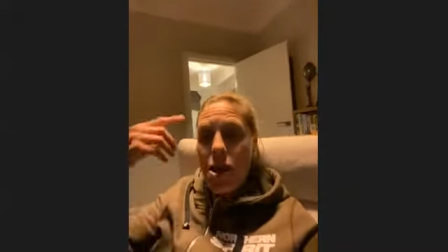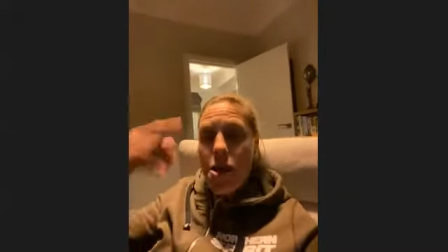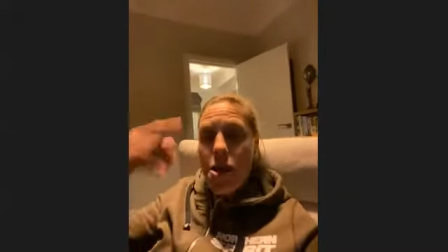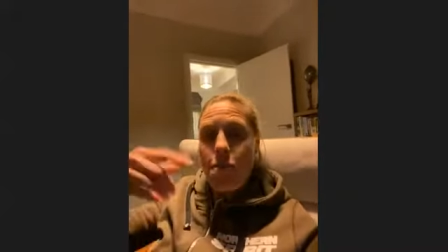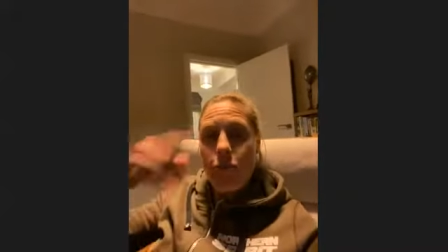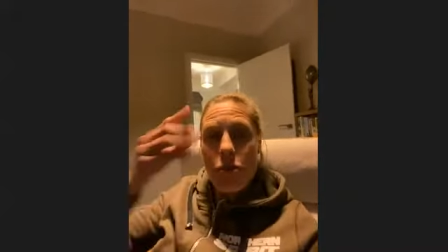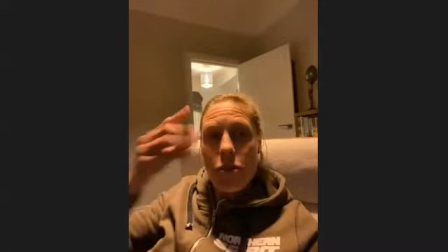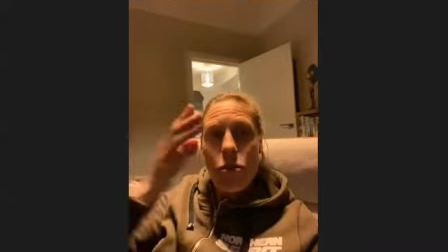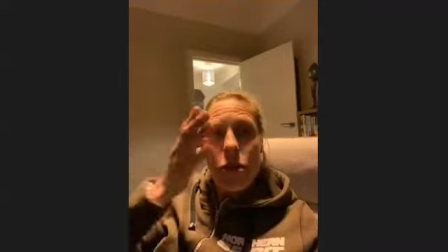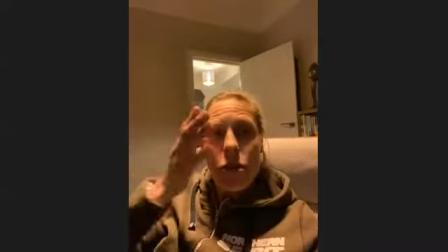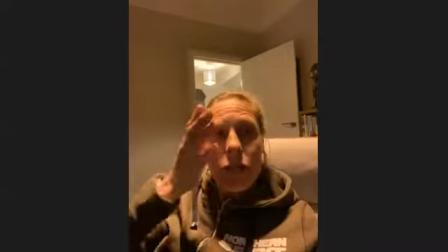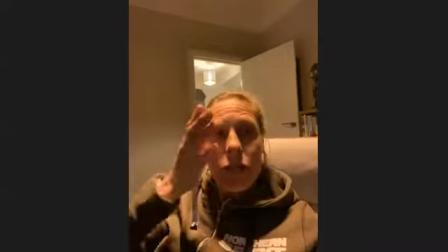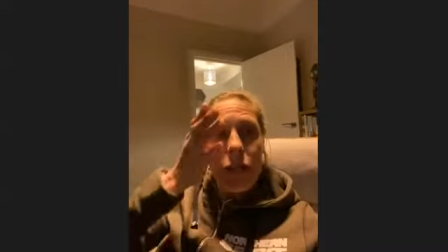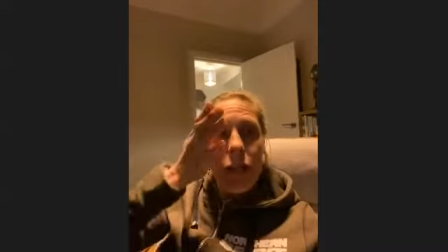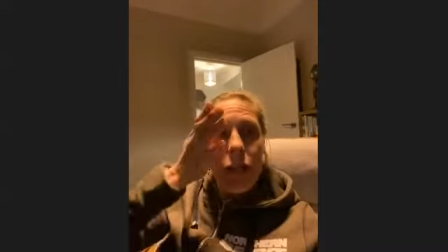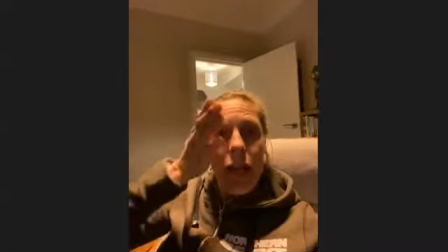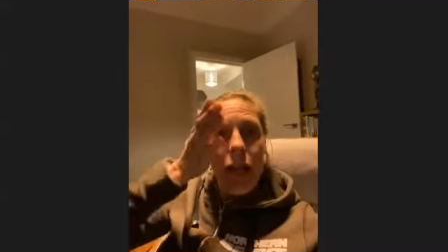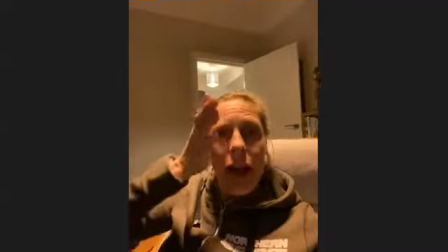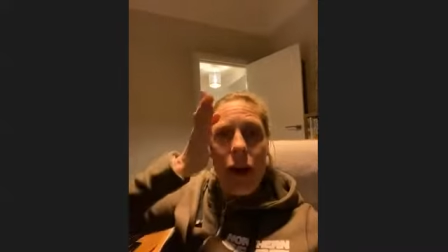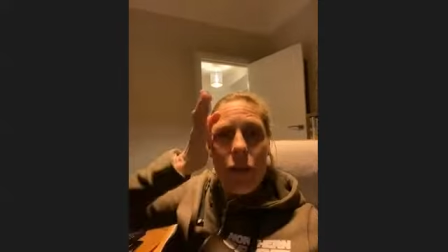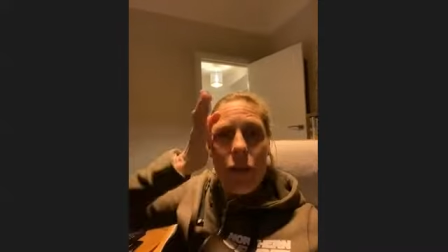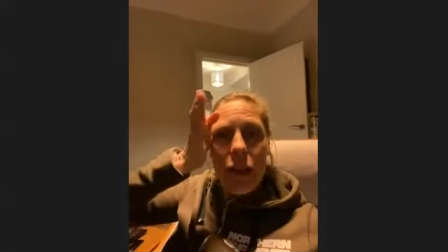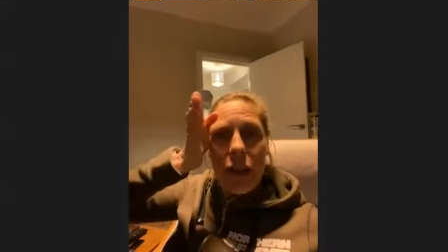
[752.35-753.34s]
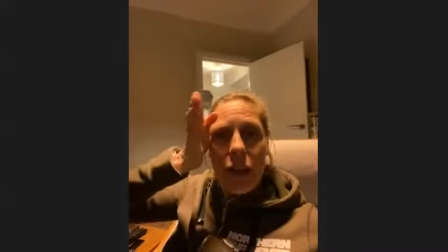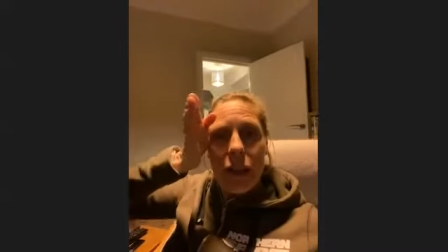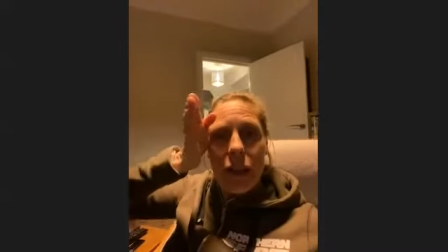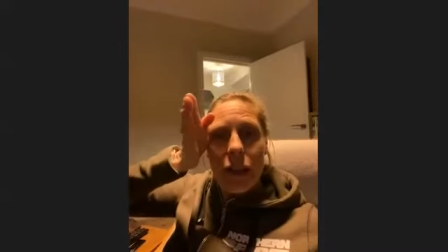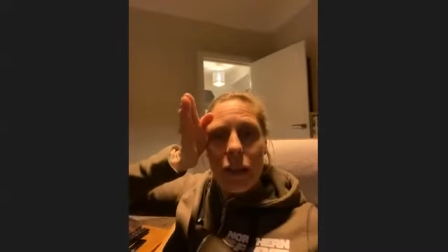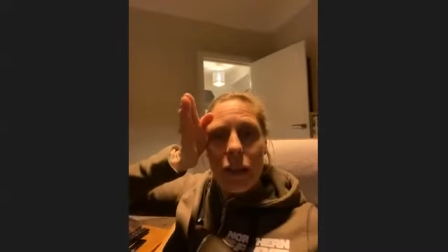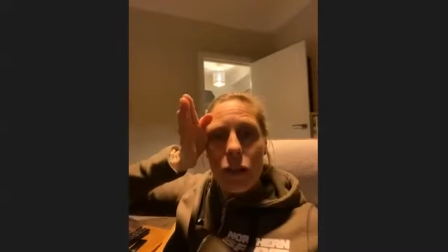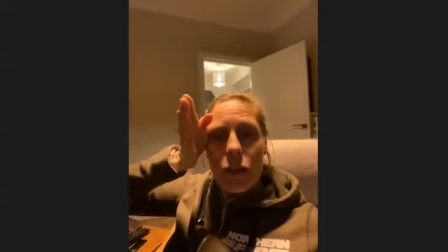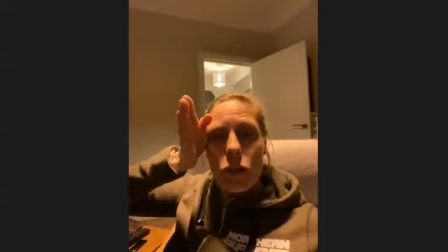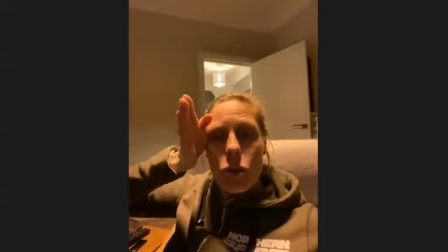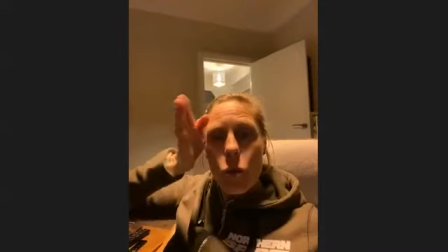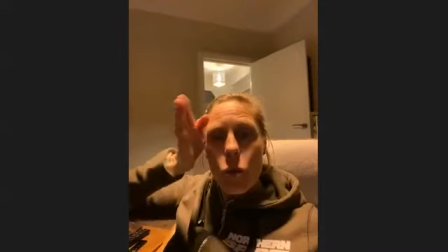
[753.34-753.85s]
If you can allow that
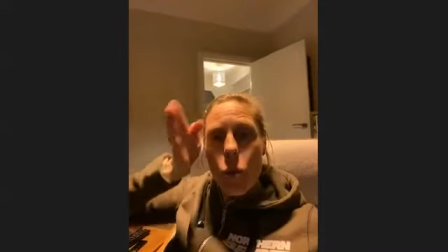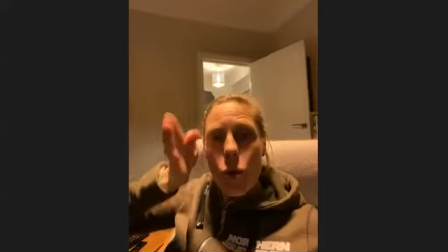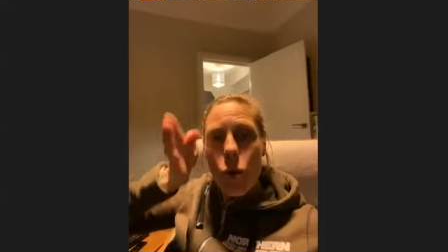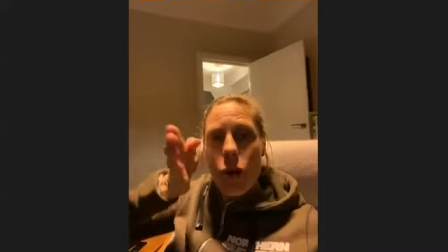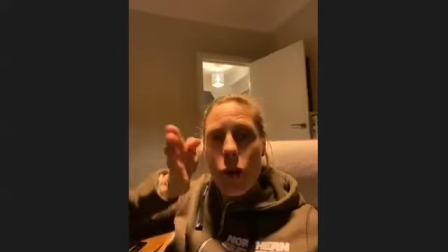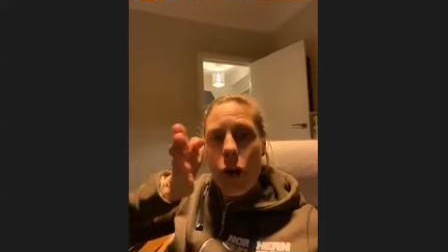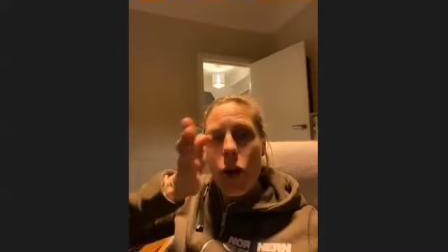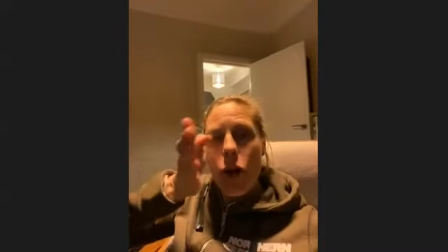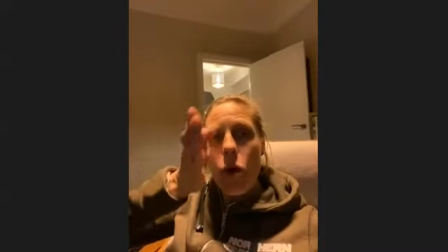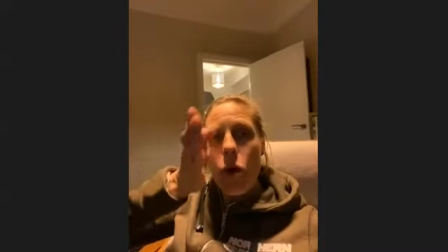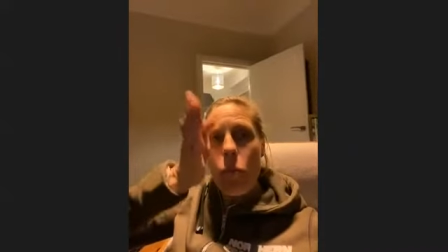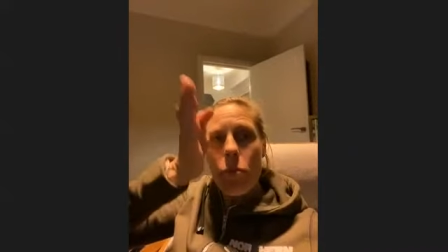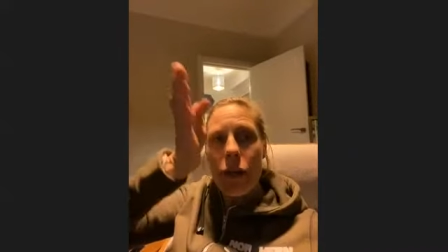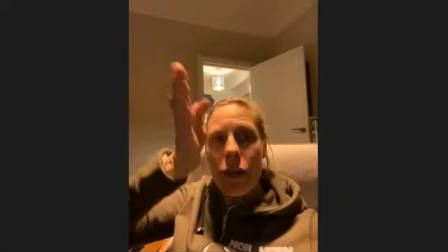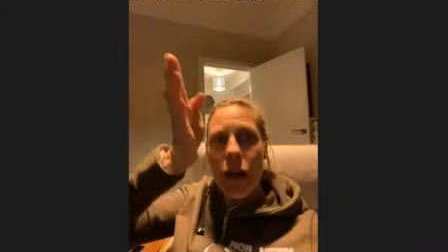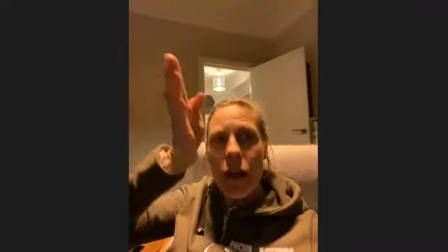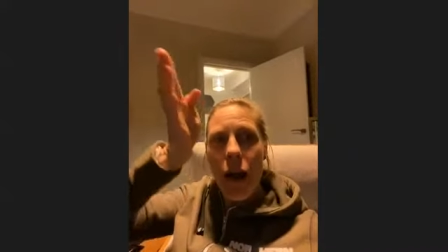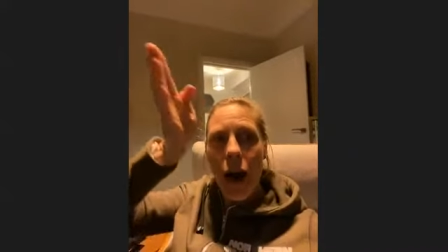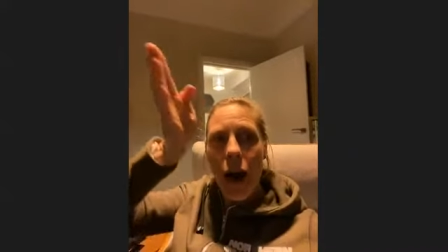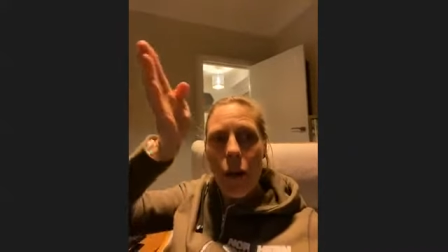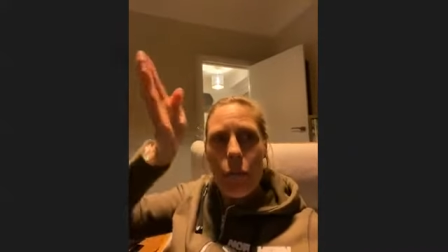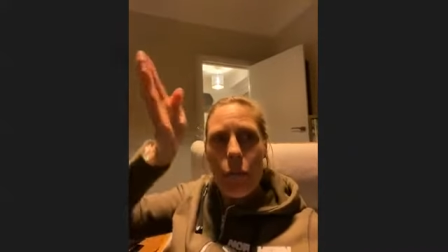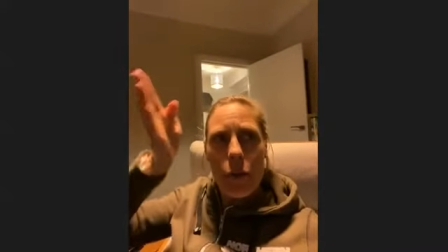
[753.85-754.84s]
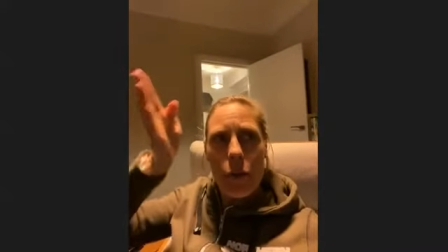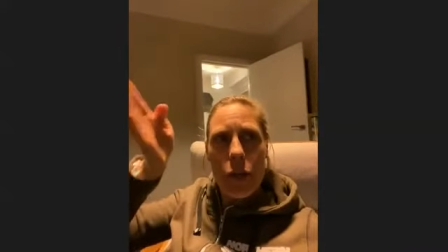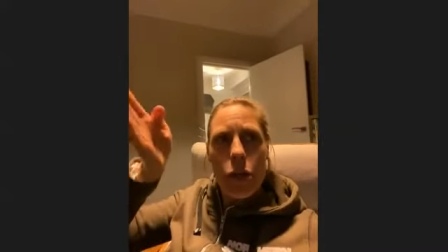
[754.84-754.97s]
little door open up